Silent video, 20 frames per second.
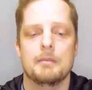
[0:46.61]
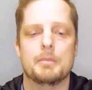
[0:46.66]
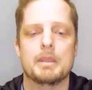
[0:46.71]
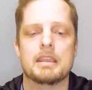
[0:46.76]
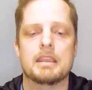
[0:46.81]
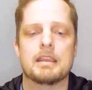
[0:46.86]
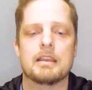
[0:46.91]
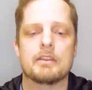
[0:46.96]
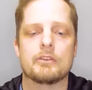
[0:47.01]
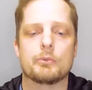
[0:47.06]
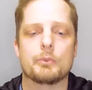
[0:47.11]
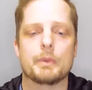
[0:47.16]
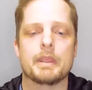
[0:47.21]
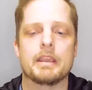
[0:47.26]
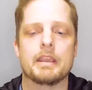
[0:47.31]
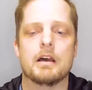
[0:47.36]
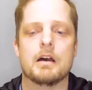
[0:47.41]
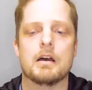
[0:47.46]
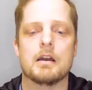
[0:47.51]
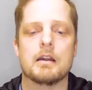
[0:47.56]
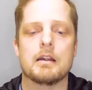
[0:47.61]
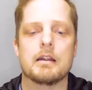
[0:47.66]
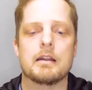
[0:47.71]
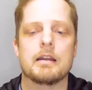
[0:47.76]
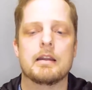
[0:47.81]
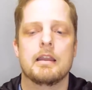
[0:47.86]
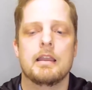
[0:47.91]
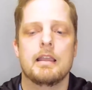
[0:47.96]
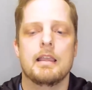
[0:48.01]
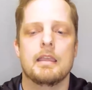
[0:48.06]
because we
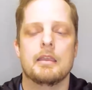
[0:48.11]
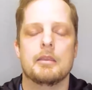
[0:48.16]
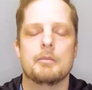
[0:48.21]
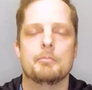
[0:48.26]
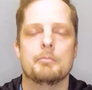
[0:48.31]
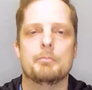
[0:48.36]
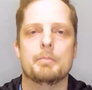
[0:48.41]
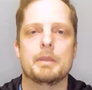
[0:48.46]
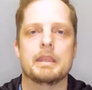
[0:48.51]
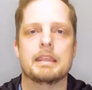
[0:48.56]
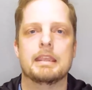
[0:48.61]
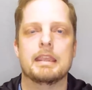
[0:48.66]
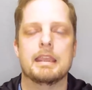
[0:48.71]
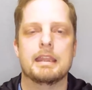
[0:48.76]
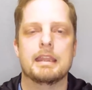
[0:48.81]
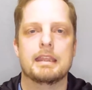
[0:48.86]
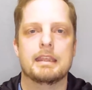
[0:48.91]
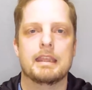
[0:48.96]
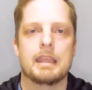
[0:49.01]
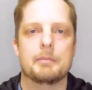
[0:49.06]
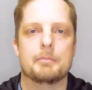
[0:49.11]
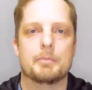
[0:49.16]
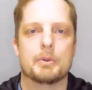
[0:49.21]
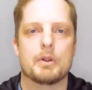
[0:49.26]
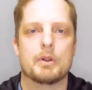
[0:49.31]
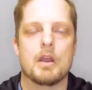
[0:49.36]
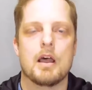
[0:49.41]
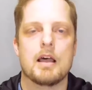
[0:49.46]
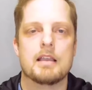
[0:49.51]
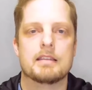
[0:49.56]
are beginning a
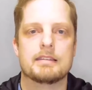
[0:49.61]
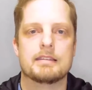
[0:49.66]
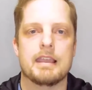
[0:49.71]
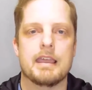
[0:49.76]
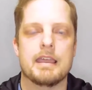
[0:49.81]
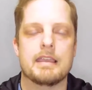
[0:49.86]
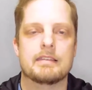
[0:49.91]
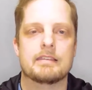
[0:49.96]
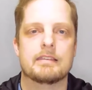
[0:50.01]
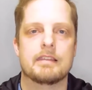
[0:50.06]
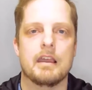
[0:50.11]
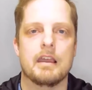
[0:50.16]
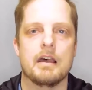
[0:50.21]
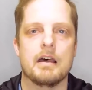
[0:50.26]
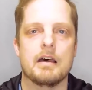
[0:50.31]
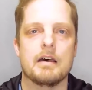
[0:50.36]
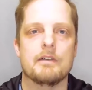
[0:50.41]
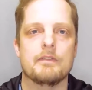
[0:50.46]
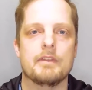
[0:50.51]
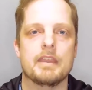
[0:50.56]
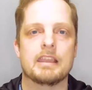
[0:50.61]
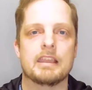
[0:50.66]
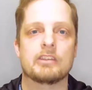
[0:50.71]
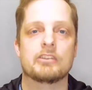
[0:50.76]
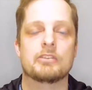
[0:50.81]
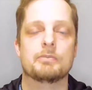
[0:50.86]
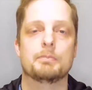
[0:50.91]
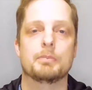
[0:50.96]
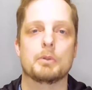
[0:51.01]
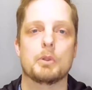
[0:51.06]
process of
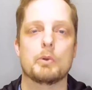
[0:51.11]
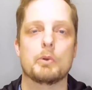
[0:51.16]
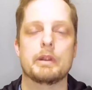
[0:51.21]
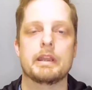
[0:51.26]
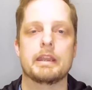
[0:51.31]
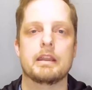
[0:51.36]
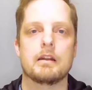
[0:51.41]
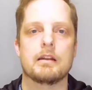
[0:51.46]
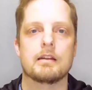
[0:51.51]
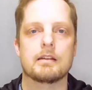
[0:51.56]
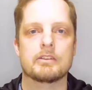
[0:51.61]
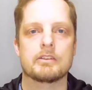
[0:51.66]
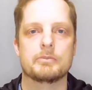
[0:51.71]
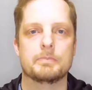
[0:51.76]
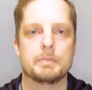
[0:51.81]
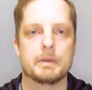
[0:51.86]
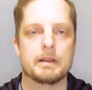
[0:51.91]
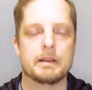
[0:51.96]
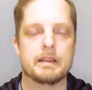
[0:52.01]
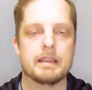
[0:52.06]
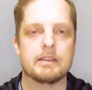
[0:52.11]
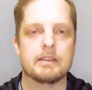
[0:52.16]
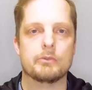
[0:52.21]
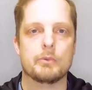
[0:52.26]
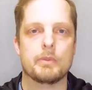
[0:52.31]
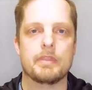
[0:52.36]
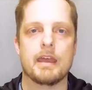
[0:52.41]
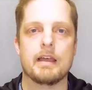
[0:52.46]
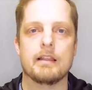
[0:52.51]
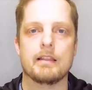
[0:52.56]
exploring our
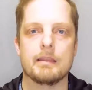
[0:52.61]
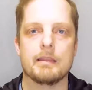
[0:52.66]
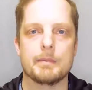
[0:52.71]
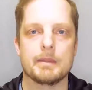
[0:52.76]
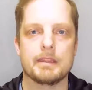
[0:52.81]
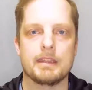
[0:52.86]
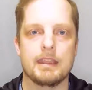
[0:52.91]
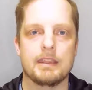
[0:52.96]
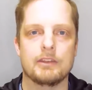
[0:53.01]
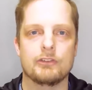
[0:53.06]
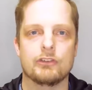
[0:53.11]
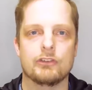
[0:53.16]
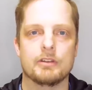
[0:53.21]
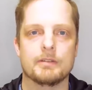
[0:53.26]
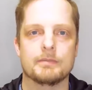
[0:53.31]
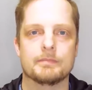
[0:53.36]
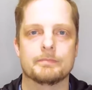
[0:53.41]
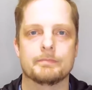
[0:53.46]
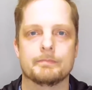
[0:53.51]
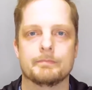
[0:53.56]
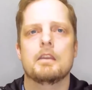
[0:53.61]
experience without limitation.